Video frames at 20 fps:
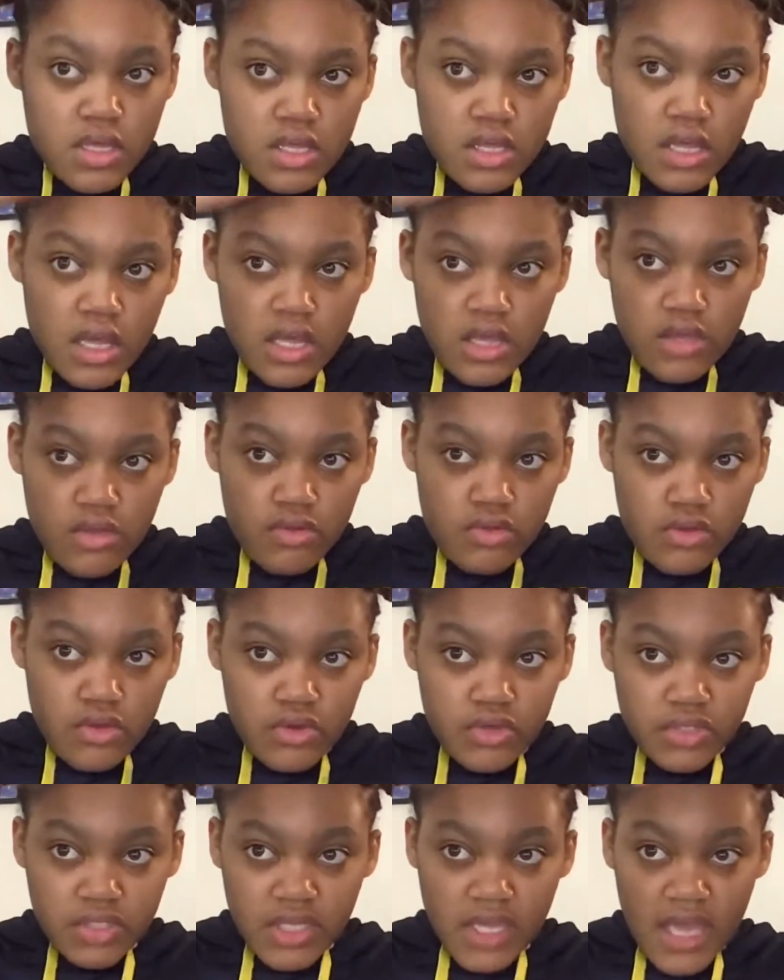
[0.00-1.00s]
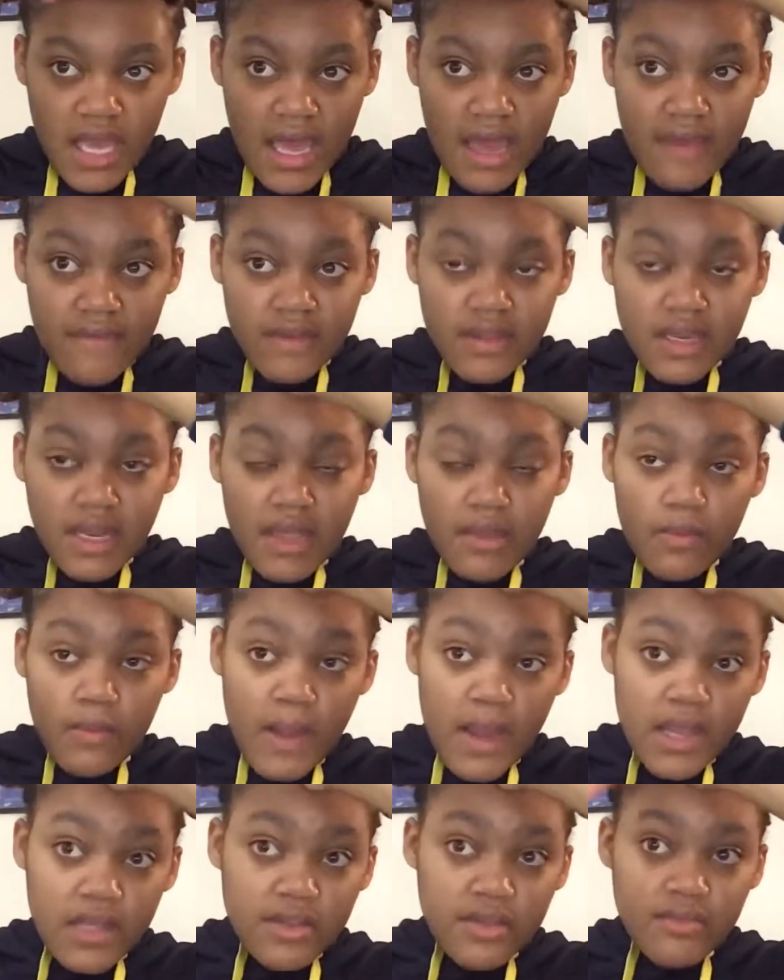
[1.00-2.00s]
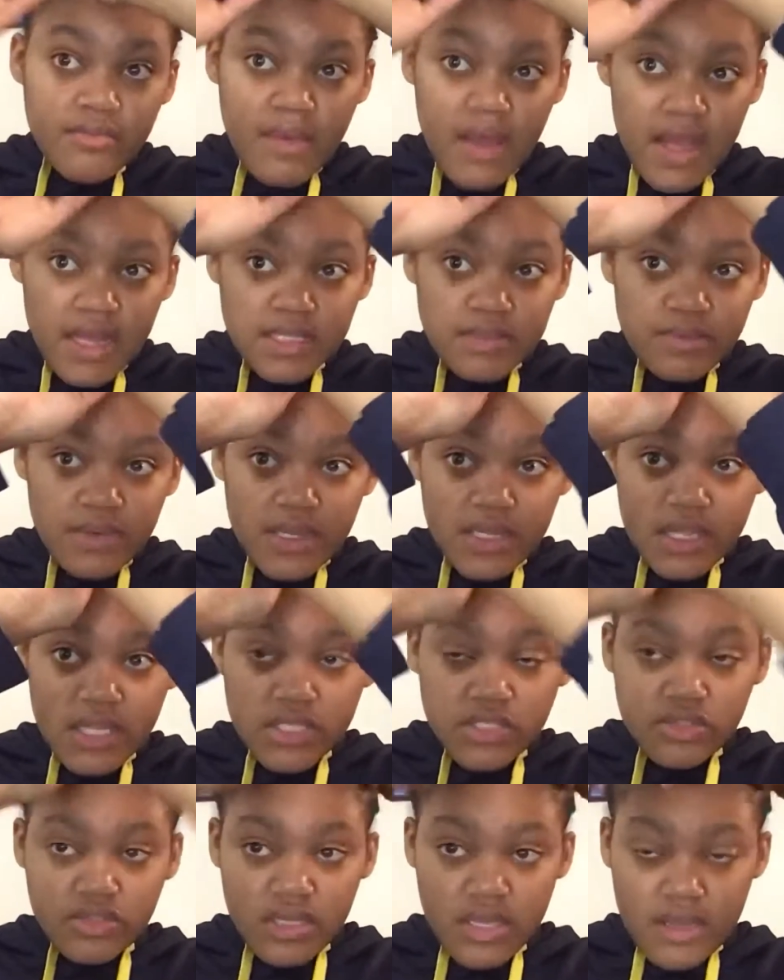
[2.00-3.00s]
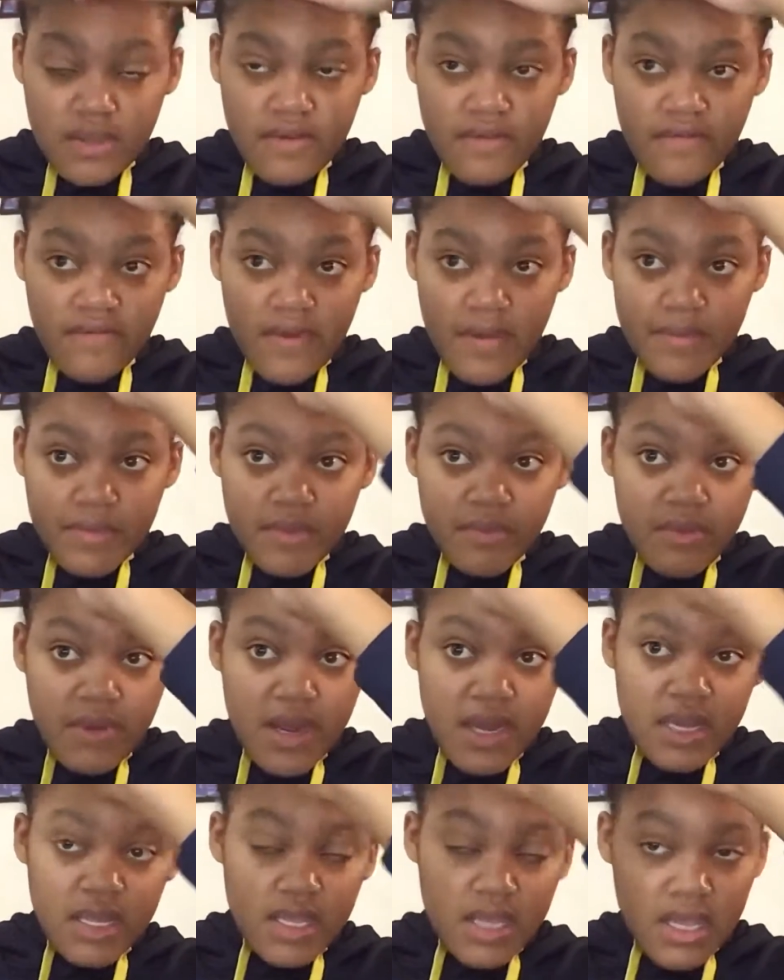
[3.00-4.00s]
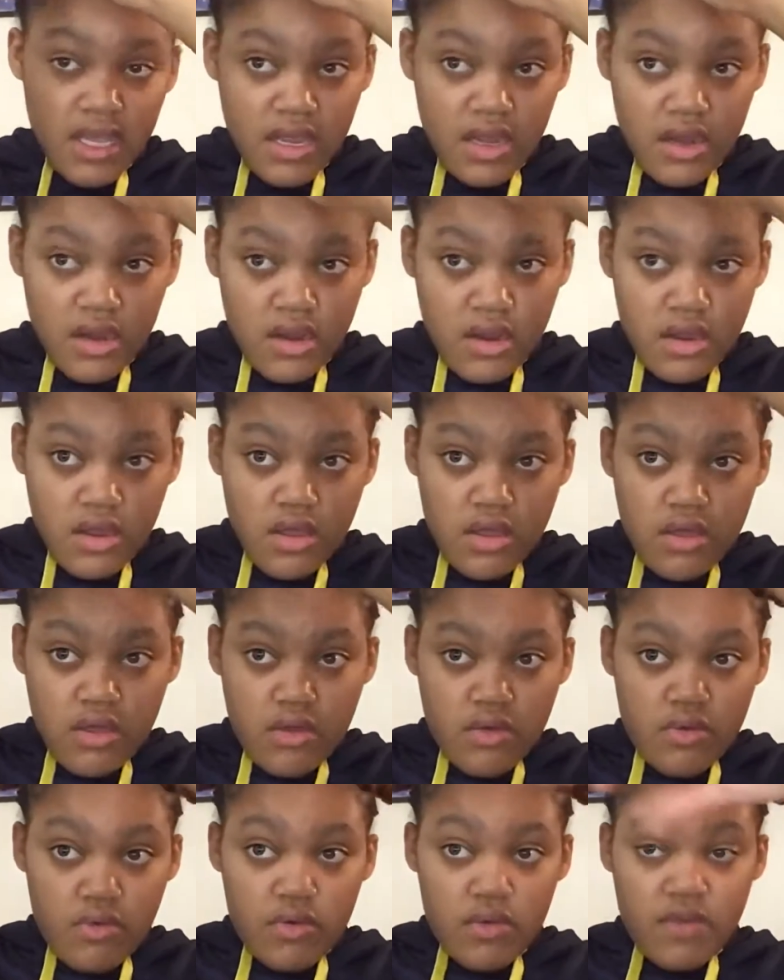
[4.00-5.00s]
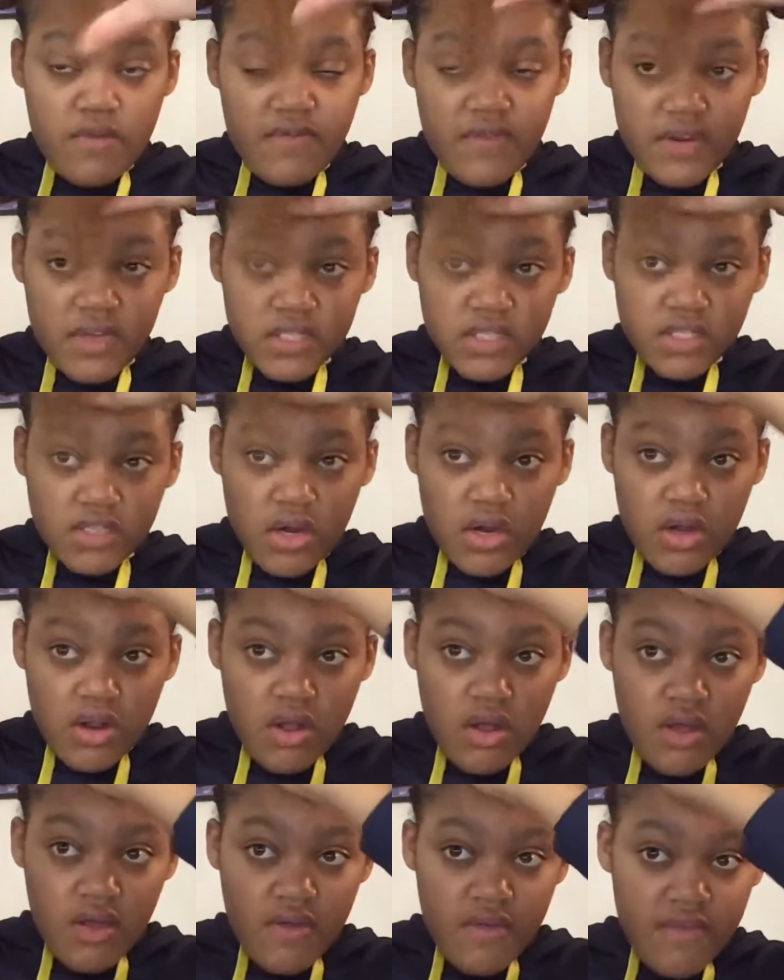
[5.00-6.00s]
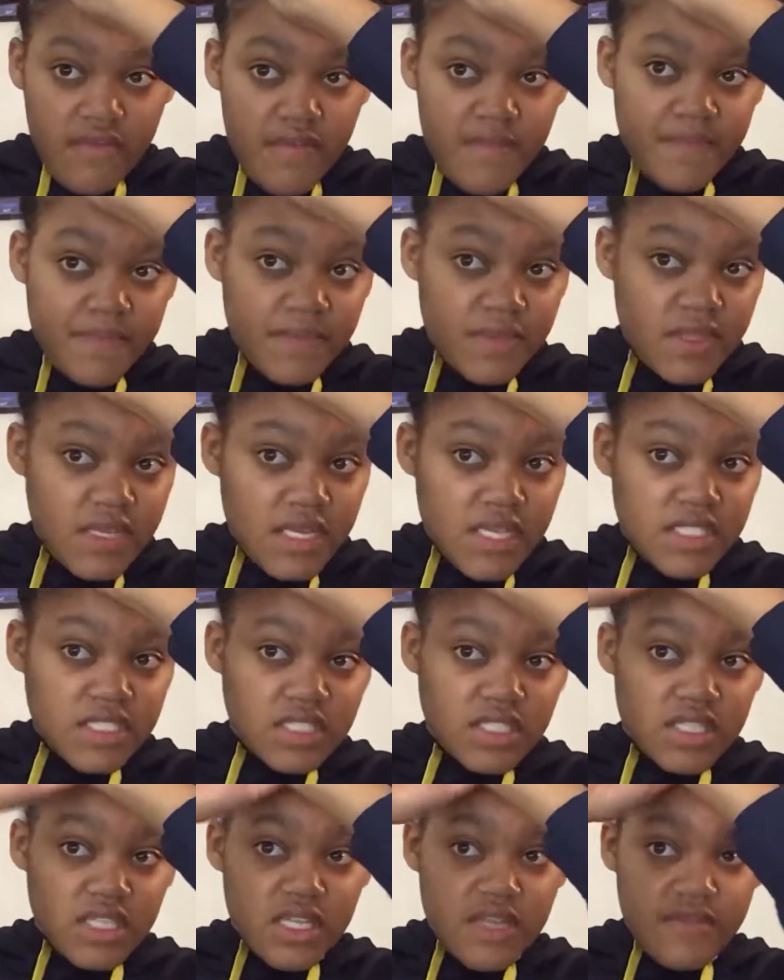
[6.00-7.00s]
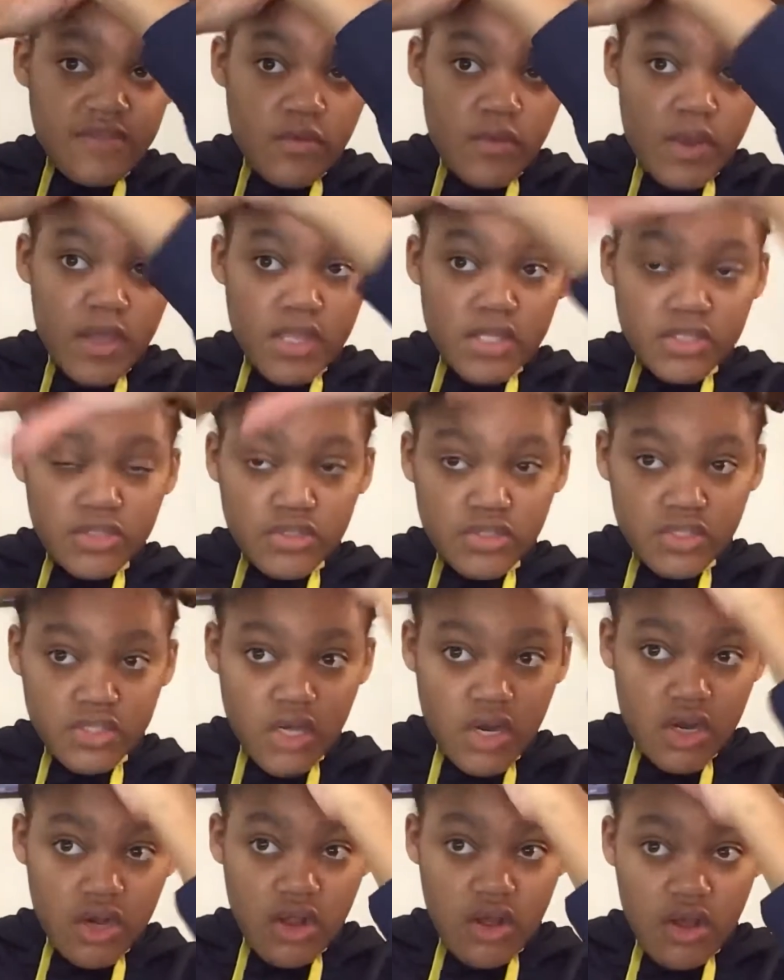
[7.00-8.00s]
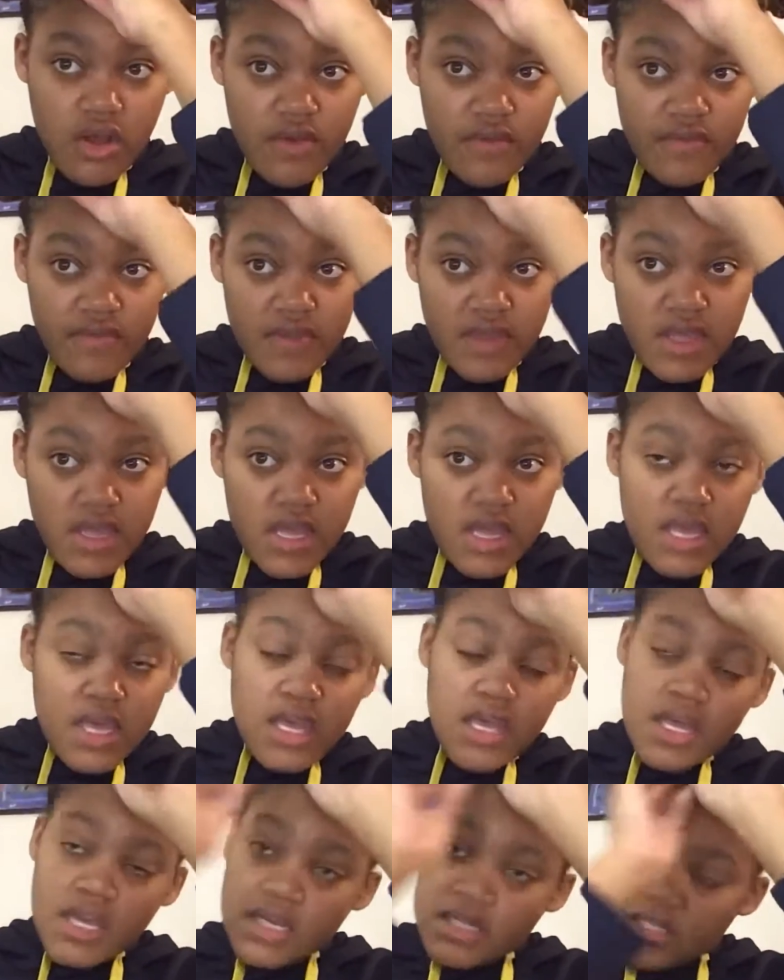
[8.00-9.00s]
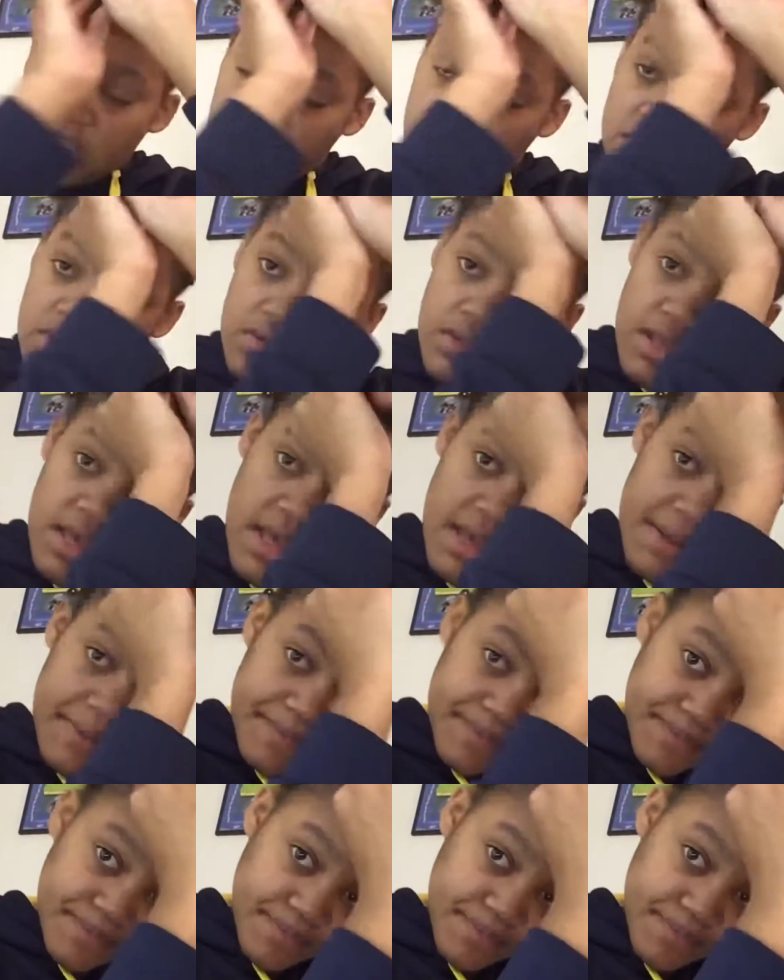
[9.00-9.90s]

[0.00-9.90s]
that you usually have in a regular box braid that you get from the braiding hair when you first start off. It's just a different way that you start off so that